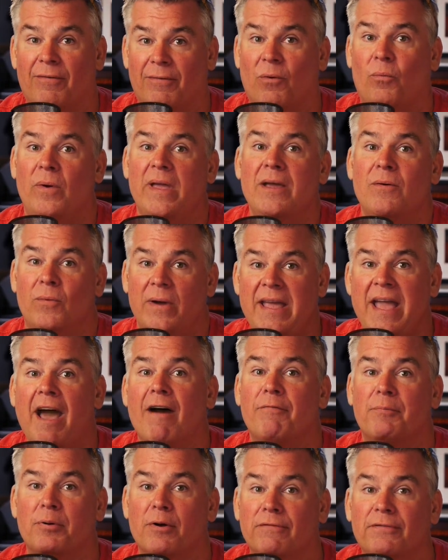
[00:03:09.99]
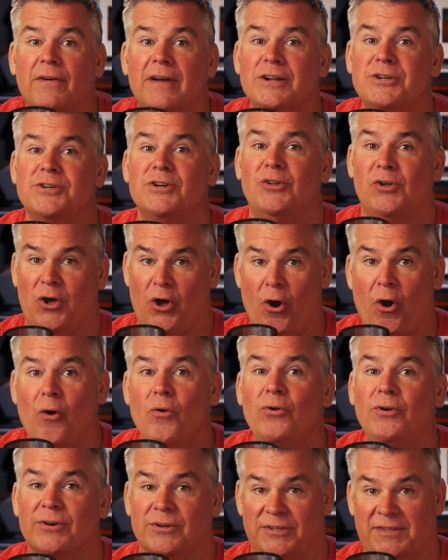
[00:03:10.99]
We have professional
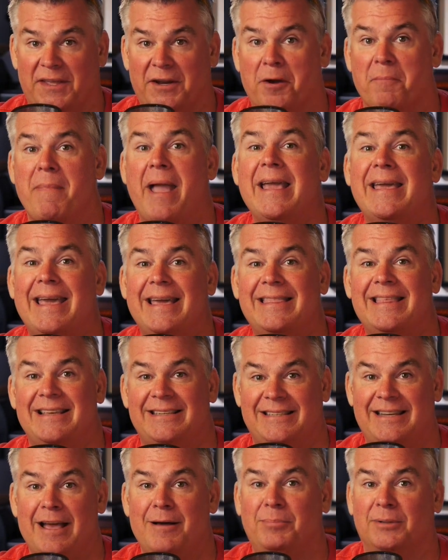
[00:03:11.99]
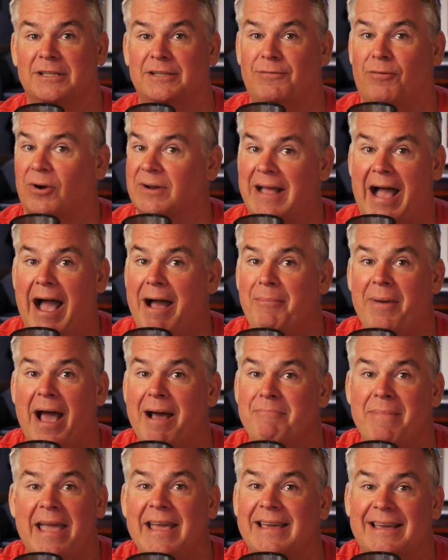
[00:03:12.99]
coders that are making these templates for it. I'm
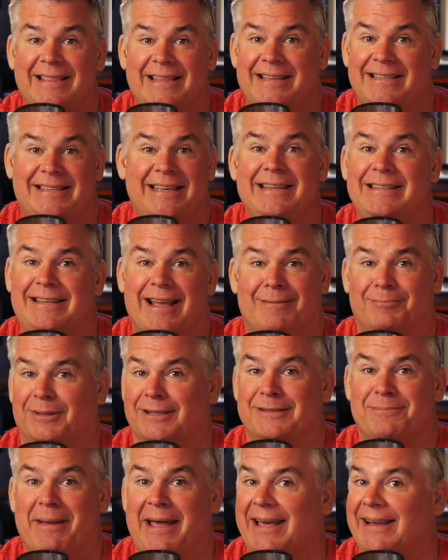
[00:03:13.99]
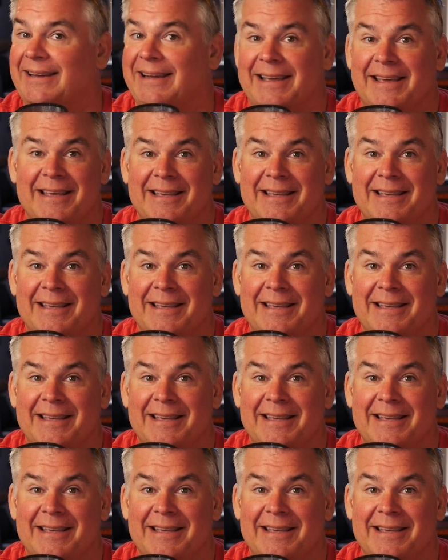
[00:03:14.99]
not making these e-templates, man.